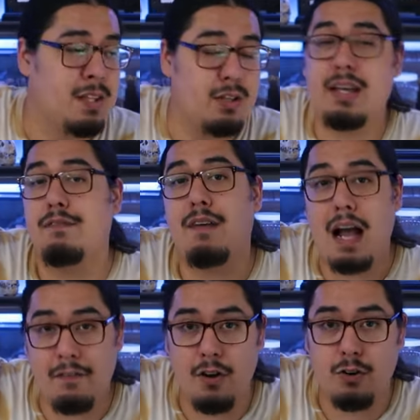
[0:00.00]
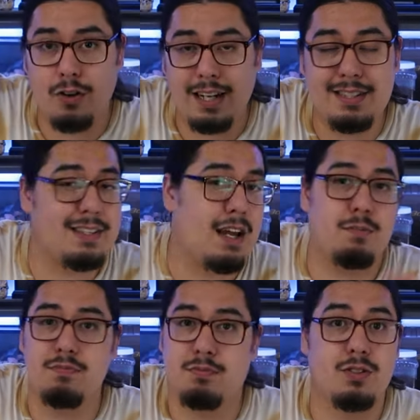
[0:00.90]
You get 500 crickets,
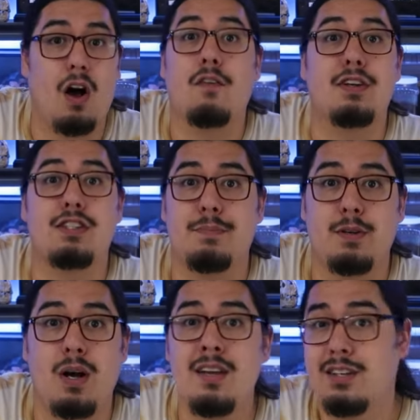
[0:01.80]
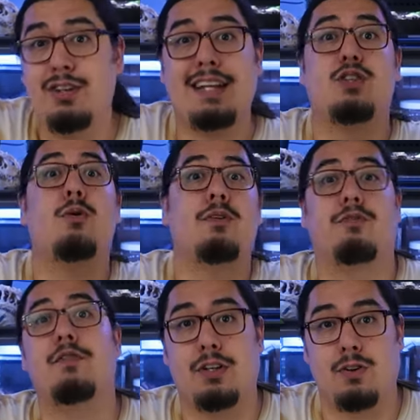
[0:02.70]
that'll obviously be what, you get
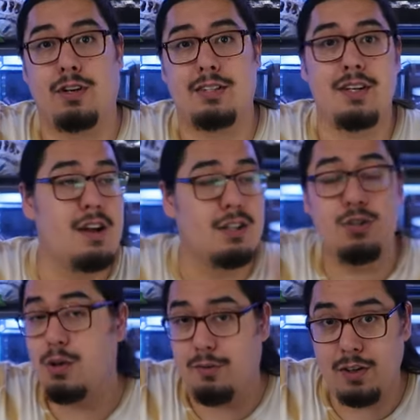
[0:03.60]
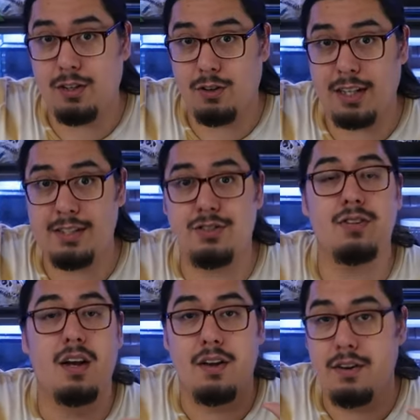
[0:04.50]
250 crickets. 250
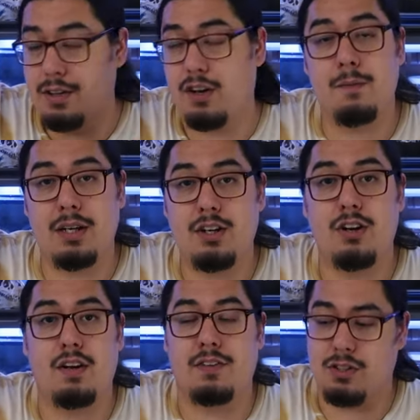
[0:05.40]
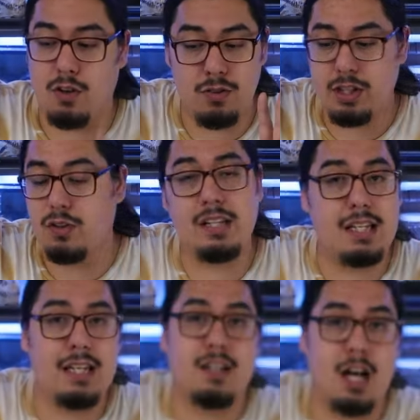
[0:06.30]
crickets, you're gonna be good enough, because you only
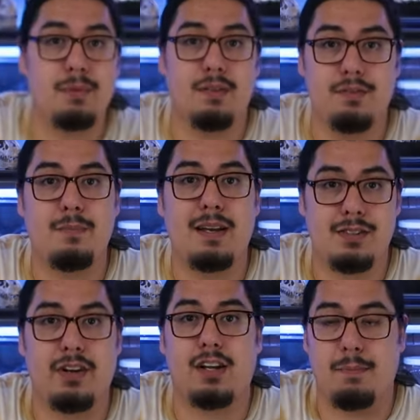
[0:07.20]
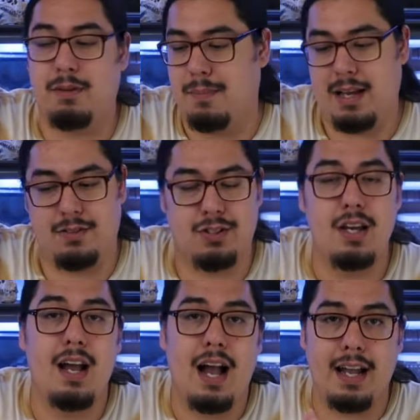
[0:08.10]
need a couple of females and a couple of males,
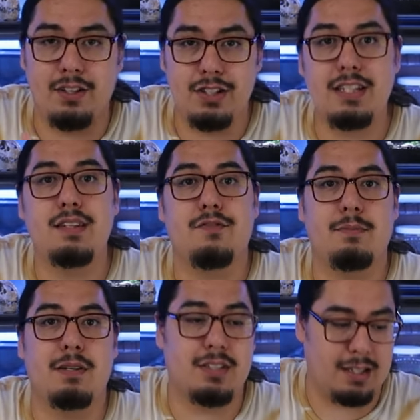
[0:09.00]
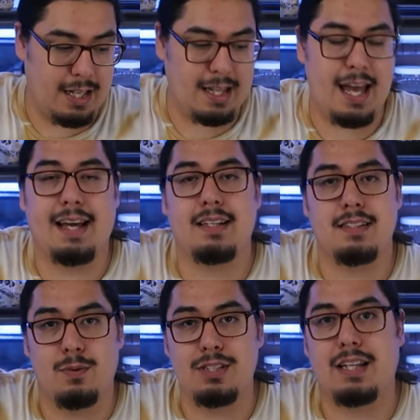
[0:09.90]
and you just need the females to lay the eggs.
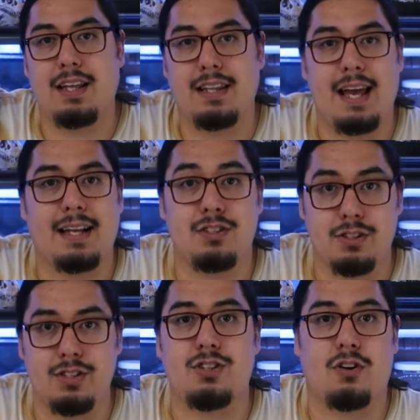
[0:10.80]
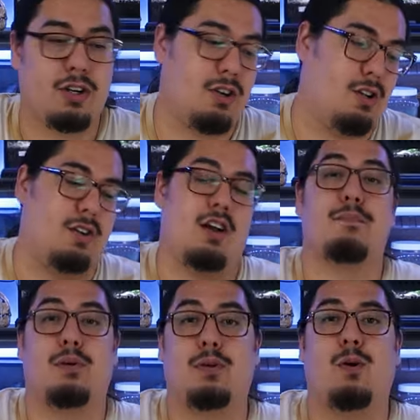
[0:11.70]
And once they lay the eggs, you can start your colony
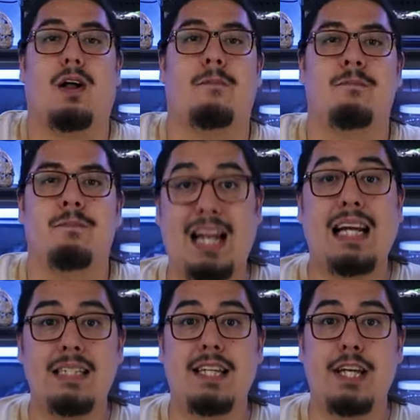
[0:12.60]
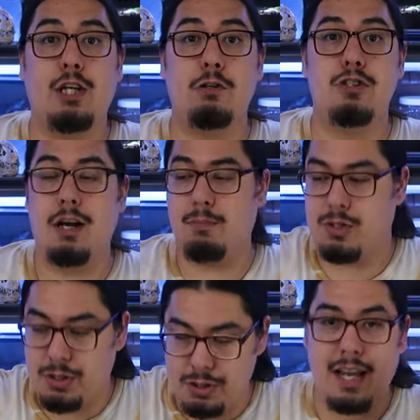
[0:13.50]
off pretty well. But I like to get huge
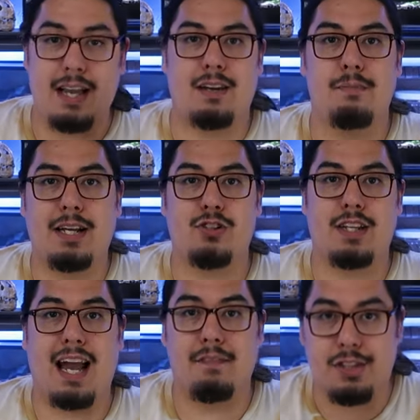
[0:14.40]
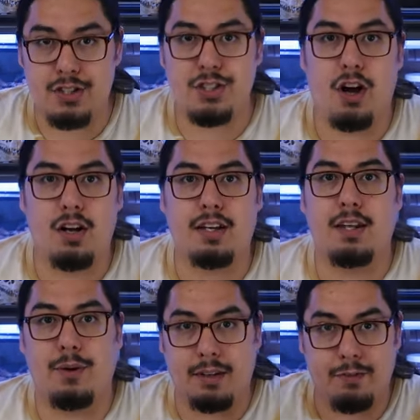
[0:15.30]
numbers and make sure that I have the stock,
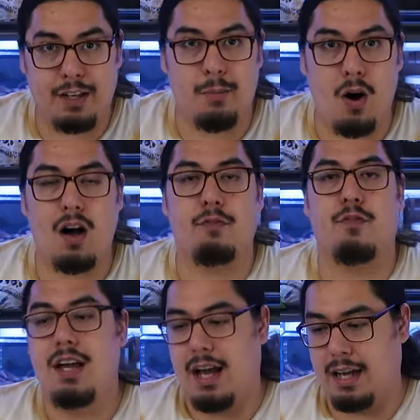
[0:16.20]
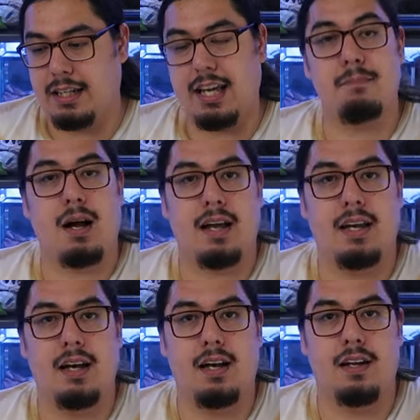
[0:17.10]
that way I could feed them off and get
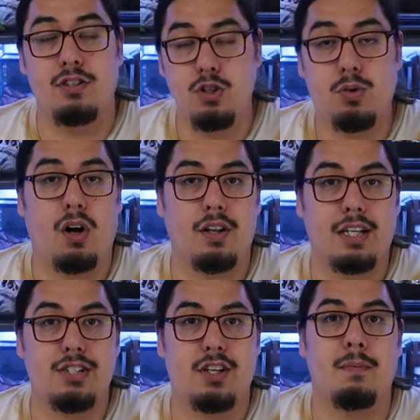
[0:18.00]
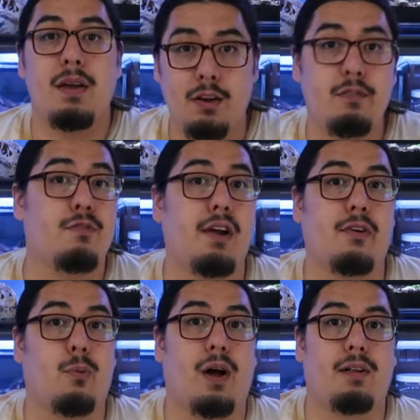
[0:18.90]
my new colony set up
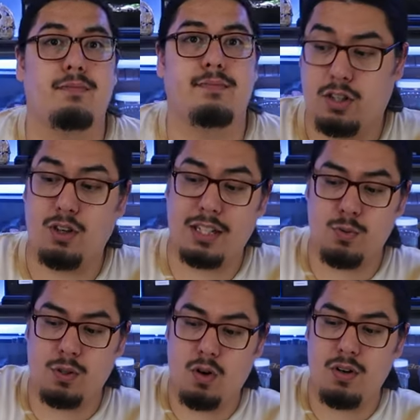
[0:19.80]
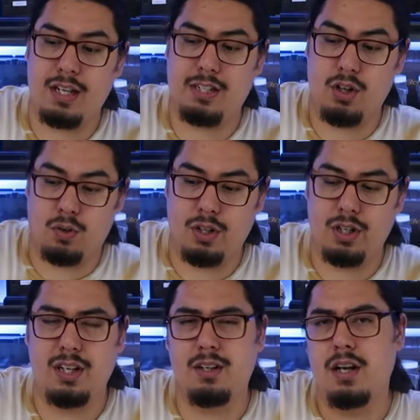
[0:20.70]
very well. And the crickets will grow to
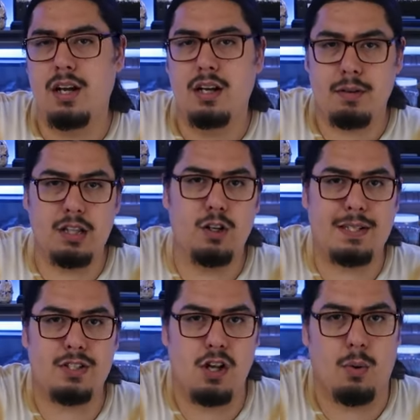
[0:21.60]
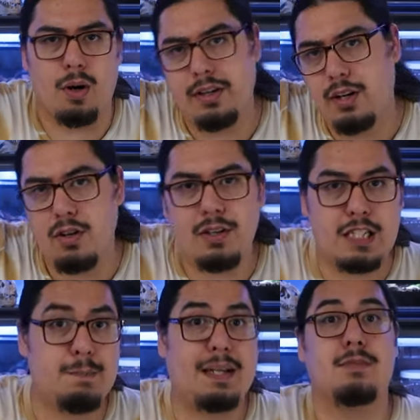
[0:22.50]
adulthood a little bit slower. You know, don't
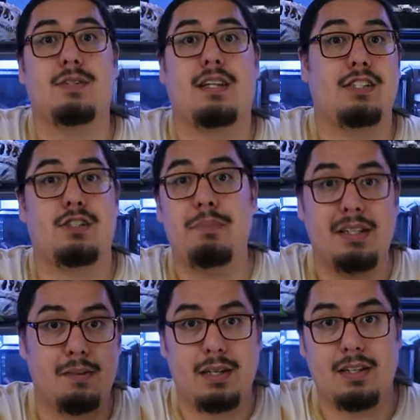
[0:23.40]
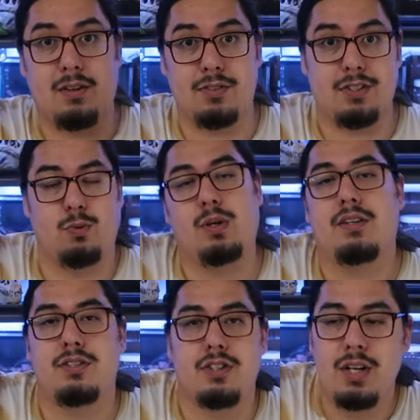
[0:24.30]
expect them to like just immediately be adults in a
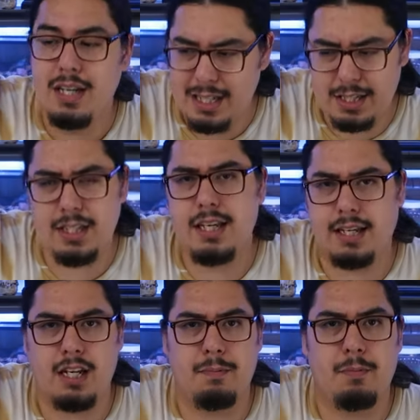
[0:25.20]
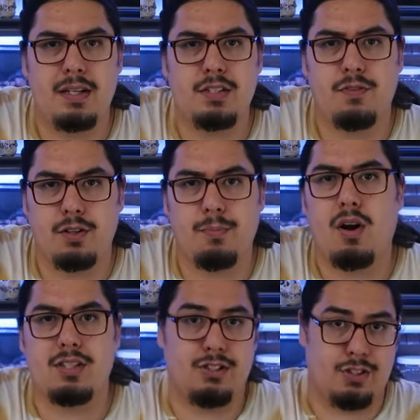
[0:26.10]
week or two. It's gonna take a couple months for the
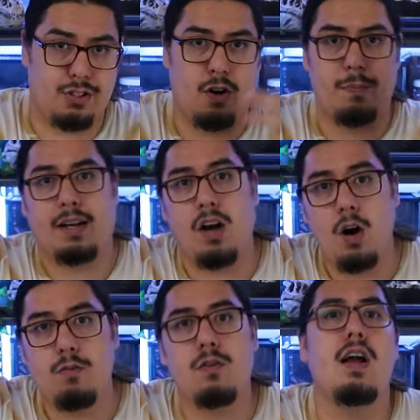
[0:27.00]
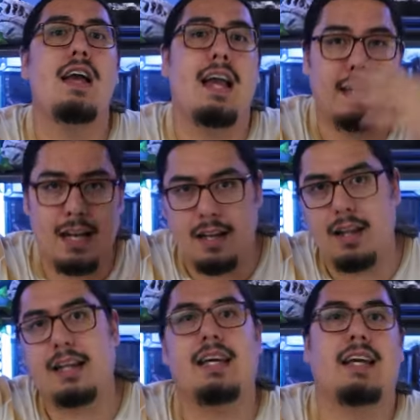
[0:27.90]
process to start back over and kind of
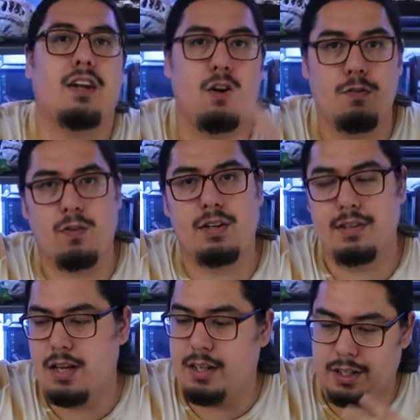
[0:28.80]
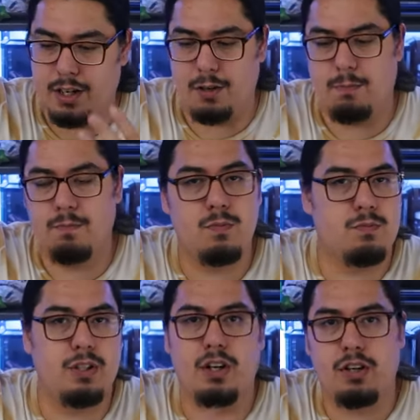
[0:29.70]
like kick it over, and you know,
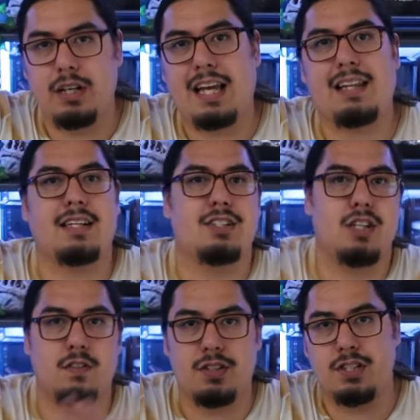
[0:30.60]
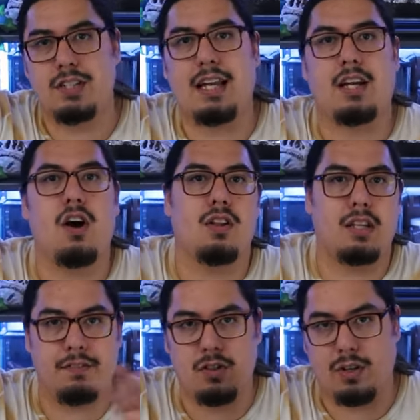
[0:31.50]
you get like a self-sustaining
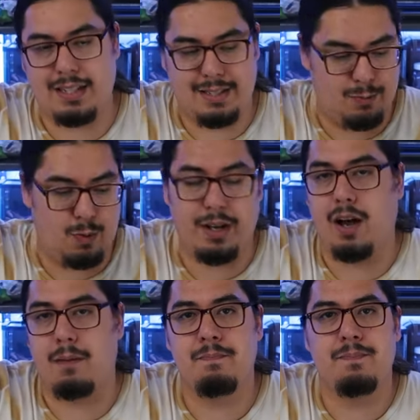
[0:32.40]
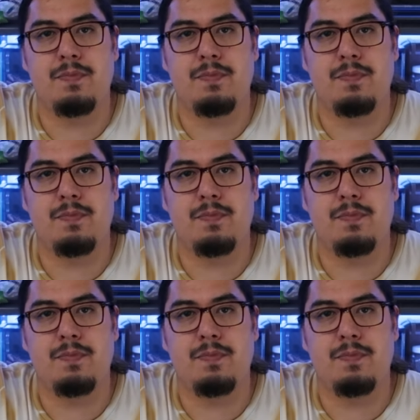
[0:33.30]
colony of crickets and whatnot.